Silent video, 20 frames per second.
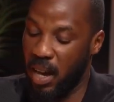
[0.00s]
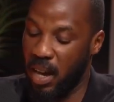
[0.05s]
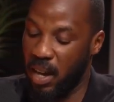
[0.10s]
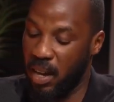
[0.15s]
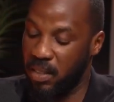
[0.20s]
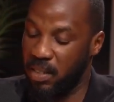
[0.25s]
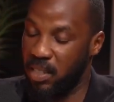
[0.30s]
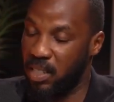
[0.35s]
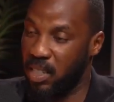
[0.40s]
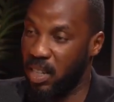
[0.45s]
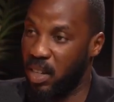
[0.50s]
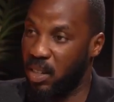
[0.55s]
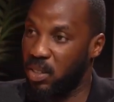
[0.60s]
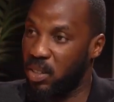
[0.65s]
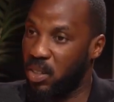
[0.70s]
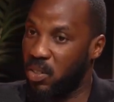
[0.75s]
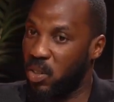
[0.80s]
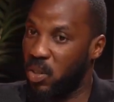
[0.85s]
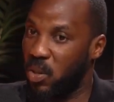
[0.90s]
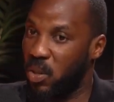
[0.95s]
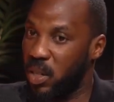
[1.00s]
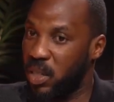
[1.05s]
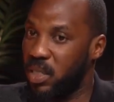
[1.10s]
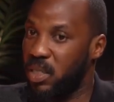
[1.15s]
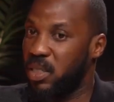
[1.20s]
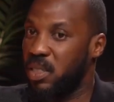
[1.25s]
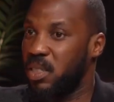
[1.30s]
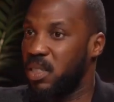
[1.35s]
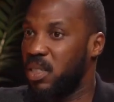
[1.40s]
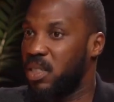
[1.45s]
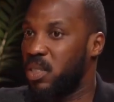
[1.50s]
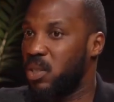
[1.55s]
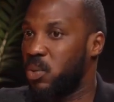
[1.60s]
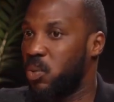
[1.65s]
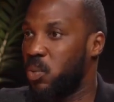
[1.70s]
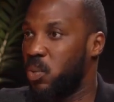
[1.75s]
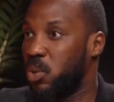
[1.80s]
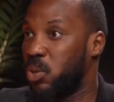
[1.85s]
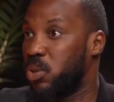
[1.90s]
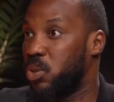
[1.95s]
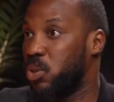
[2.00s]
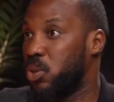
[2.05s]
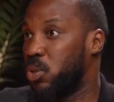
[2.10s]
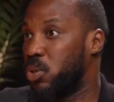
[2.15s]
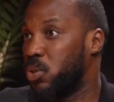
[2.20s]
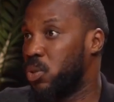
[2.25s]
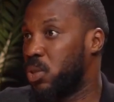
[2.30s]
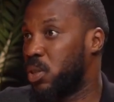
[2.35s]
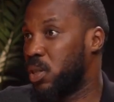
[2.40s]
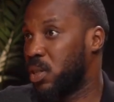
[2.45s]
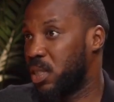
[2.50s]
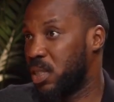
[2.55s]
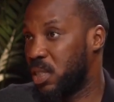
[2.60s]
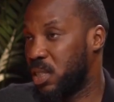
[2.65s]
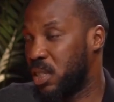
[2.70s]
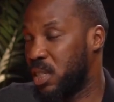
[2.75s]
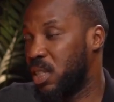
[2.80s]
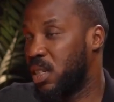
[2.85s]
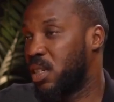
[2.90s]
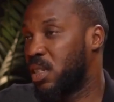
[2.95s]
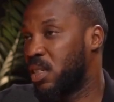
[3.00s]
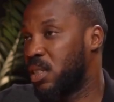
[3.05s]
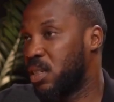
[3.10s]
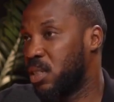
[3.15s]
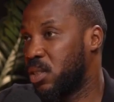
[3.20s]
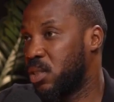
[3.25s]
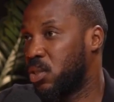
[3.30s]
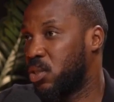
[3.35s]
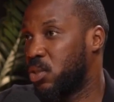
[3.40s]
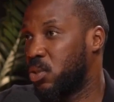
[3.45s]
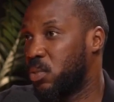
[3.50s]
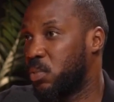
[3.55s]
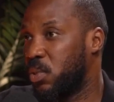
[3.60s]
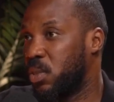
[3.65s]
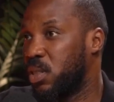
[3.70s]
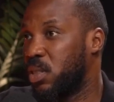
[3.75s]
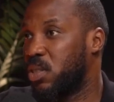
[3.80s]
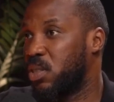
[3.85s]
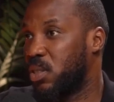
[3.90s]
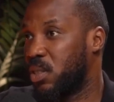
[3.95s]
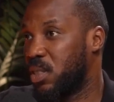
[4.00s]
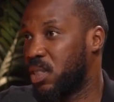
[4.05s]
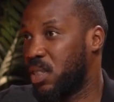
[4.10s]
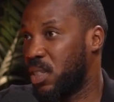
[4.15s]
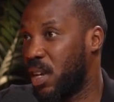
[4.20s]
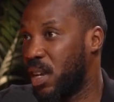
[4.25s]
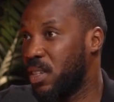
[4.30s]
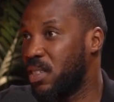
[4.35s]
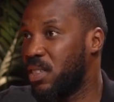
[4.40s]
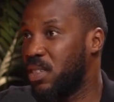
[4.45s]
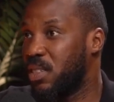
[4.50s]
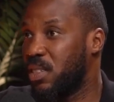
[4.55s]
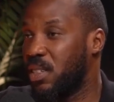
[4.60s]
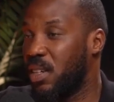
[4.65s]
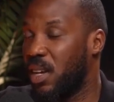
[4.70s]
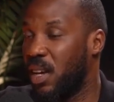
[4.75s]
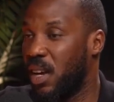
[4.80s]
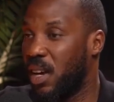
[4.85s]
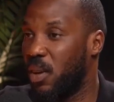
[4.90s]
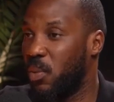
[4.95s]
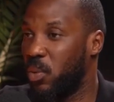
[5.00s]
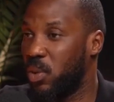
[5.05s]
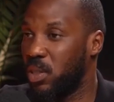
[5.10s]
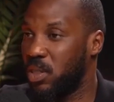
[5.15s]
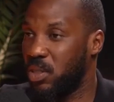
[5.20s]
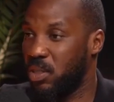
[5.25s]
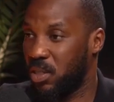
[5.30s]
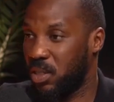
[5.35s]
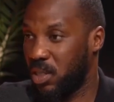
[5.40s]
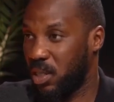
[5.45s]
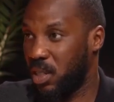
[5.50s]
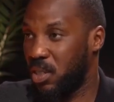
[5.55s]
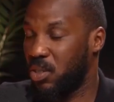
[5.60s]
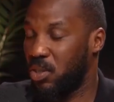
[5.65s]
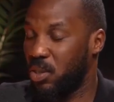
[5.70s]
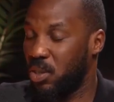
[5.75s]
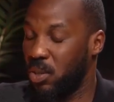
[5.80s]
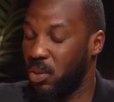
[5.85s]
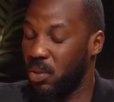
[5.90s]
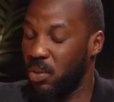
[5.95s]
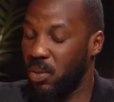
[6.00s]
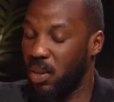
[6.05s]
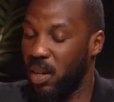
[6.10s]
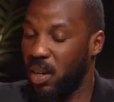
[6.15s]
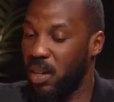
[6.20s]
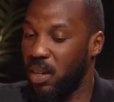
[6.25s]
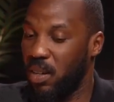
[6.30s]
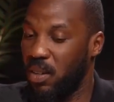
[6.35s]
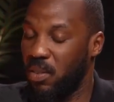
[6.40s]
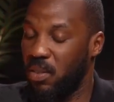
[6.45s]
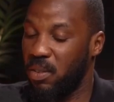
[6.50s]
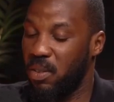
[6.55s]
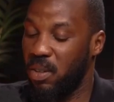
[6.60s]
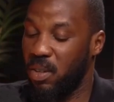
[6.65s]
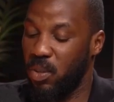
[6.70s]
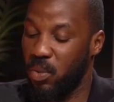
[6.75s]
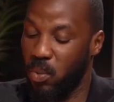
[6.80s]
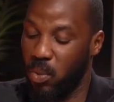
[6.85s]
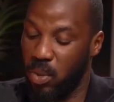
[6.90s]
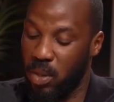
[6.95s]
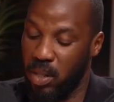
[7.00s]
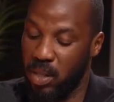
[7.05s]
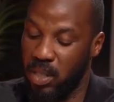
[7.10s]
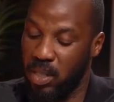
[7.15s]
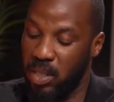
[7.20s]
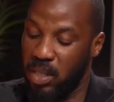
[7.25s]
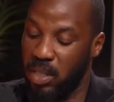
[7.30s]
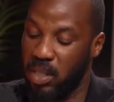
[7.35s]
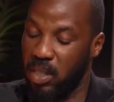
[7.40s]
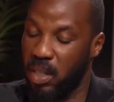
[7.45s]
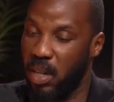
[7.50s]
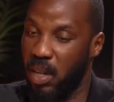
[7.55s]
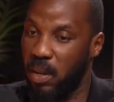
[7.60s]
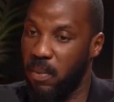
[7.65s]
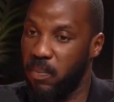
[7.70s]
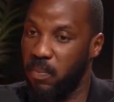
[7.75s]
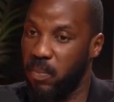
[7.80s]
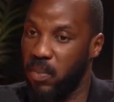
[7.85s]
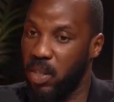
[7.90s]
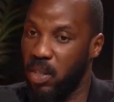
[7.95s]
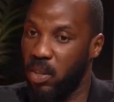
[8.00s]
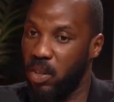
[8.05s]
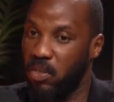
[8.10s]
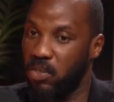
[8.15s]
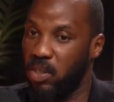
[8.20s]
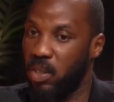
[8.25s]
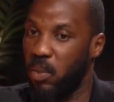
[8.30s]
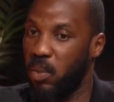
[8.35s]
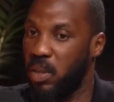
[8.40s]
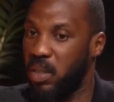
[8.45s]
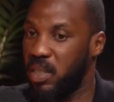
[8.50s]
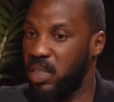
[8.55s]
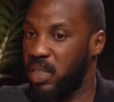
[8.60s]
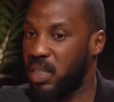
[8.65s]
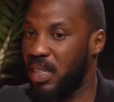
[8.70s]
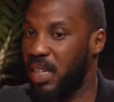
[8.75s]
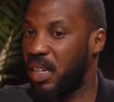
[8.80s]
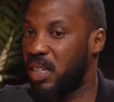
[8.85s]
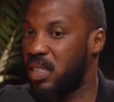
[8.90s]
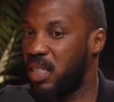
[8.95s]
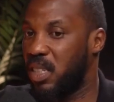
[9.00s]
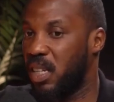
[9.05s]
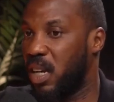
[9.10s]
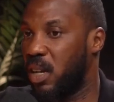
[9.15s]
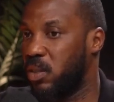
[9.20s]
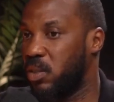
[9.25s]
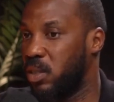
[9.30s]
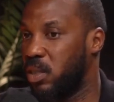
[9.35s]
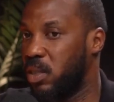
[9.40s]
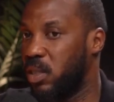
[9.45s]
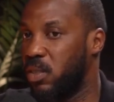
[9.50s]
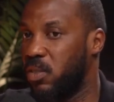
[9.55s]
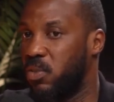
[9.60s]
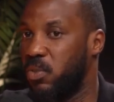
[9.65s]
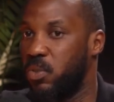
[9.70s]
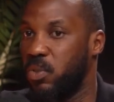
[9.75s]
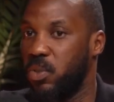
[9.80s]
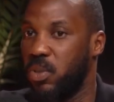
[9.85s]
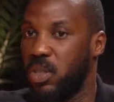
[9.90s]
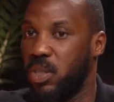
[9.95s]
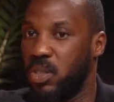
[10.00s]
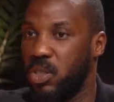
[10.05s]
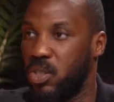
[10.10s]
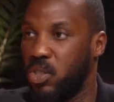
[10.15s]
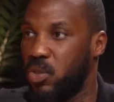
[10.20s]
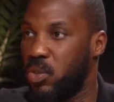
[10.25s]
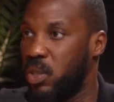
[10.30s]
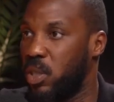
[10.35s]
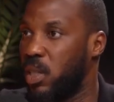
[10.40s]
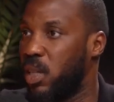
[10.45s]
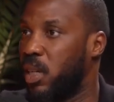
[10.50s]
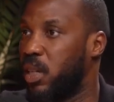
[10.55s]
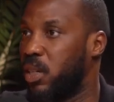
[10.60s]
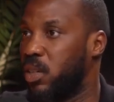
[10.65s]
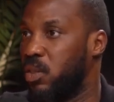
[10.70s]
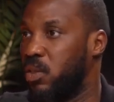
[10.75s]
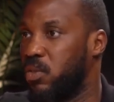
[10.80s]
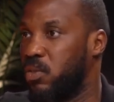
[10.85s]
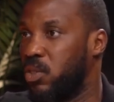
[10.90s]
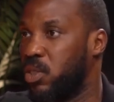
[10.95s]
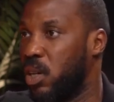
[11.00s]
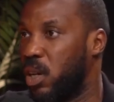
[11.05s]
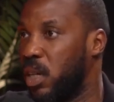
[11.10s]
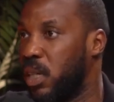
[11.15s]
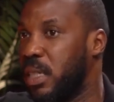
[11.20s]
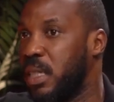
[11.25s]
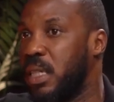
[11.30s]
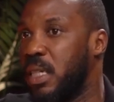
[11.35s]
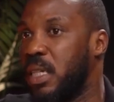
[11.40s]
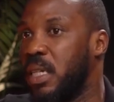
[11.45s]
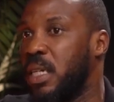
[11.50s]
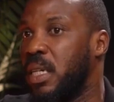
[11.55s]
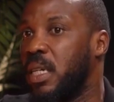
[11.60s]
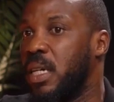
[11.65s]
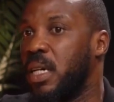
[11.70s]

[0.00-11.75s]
The second question is, what do you consider to be success? What is success to you? And the third one is, if someone is starting out in the food industry like you've done,